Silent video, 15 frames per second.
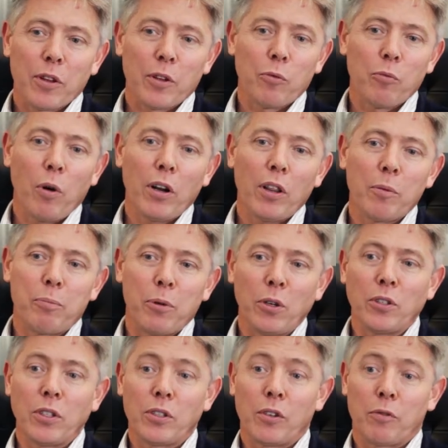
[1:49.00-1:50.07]
One of the
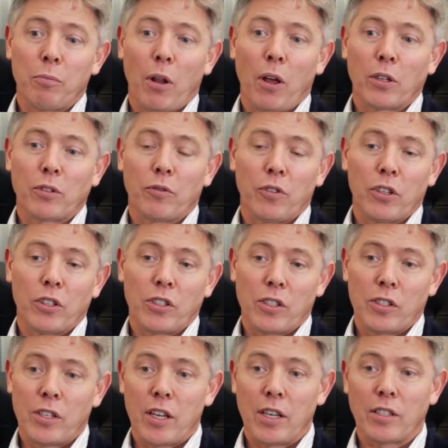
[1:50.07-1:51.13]
beauties of plaster
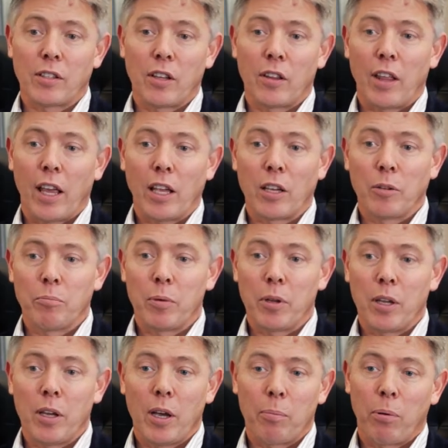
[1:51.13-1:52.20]
finishes is that they can
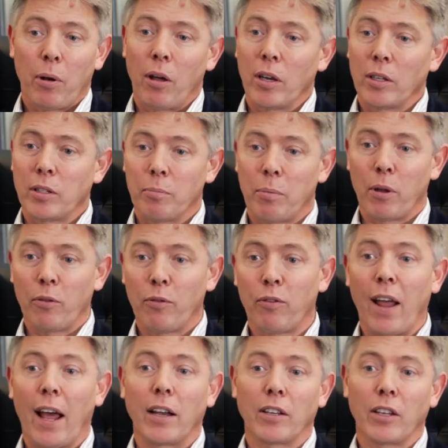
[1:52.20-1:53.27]
be applied to both
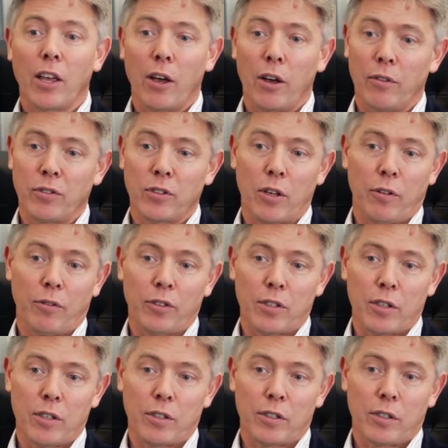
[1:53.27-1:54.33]
flat and curved
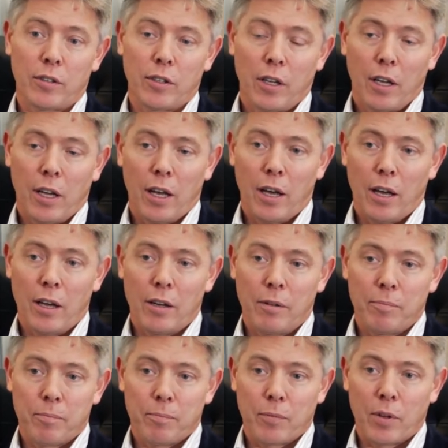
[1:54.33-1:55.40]
surfaces.
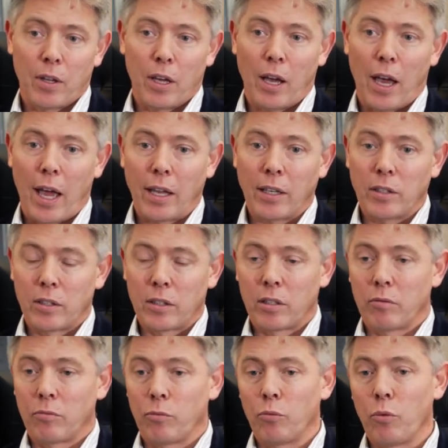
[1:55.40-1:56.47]
Um, and
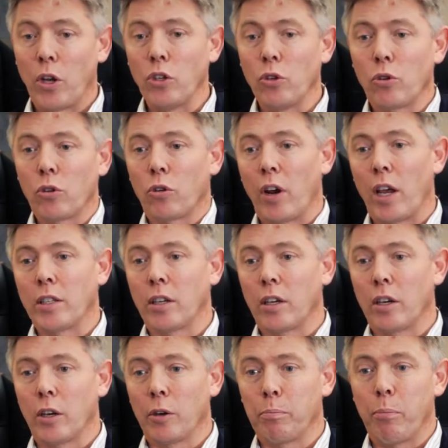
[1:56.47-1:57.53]
when you create
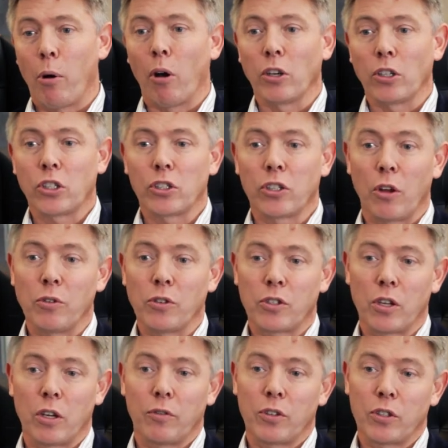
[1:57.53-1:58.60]
a, a, polished stone
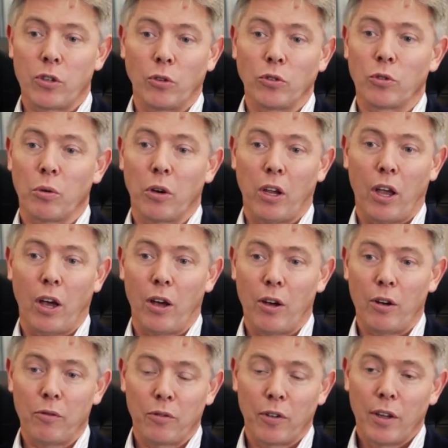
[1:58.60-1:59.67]
surface onto a
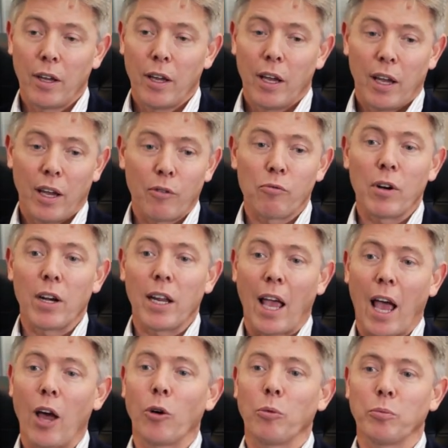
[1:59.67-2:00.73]
curve, it really
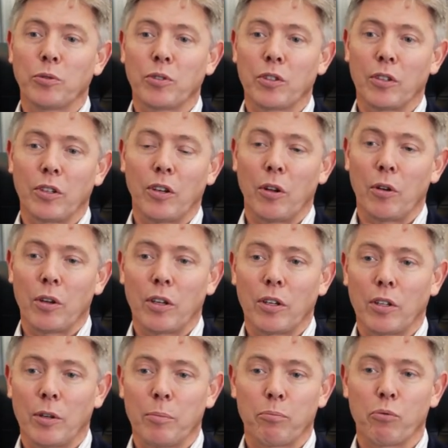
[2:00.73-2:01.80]
helps, you know, it,
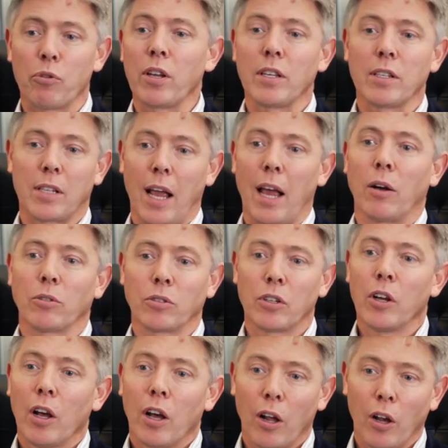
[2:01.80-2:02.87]
it brings out
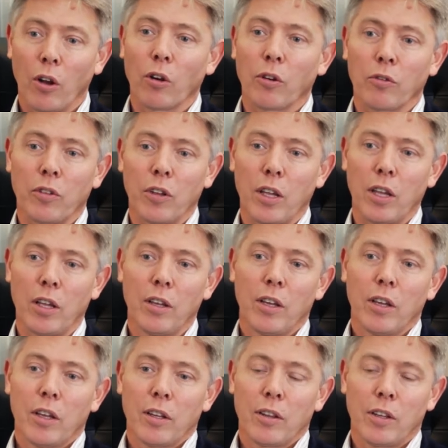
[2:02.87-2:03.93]
a lot of the
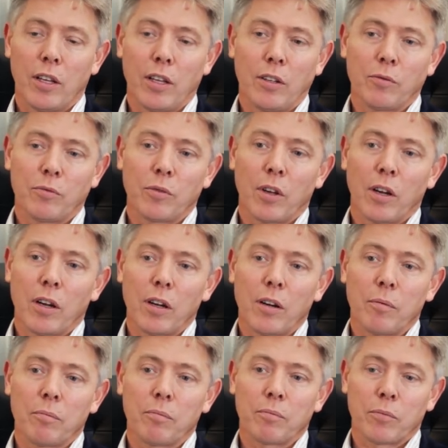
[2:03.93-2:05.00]
the
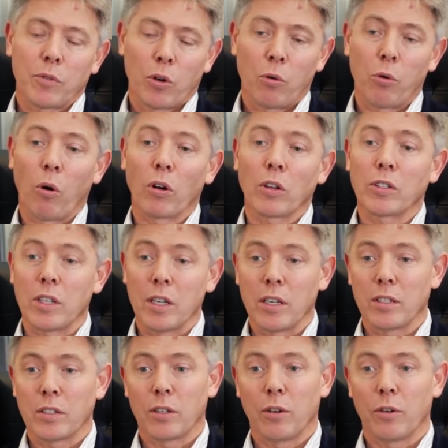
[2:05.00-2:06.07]
um,
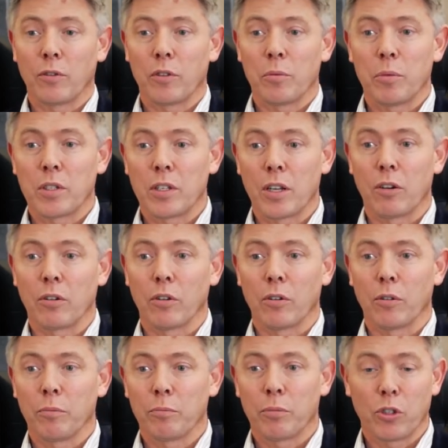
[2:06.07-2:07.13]
qualities of the material
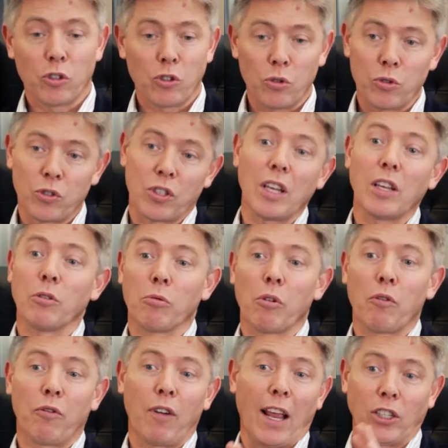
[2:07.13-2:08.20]
because you see the
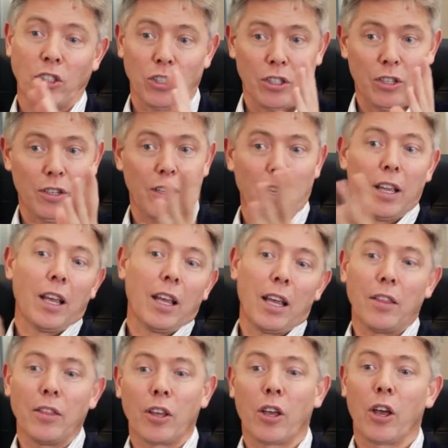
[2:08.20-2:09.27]
reflection
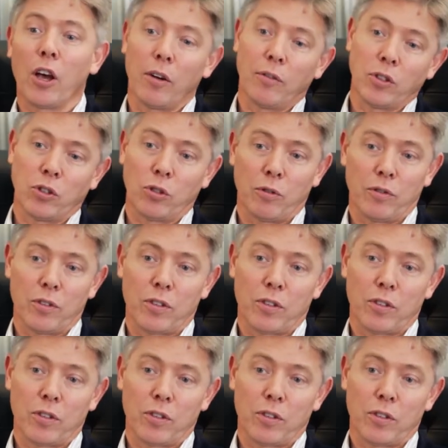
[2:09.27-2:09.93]
in the curvature of the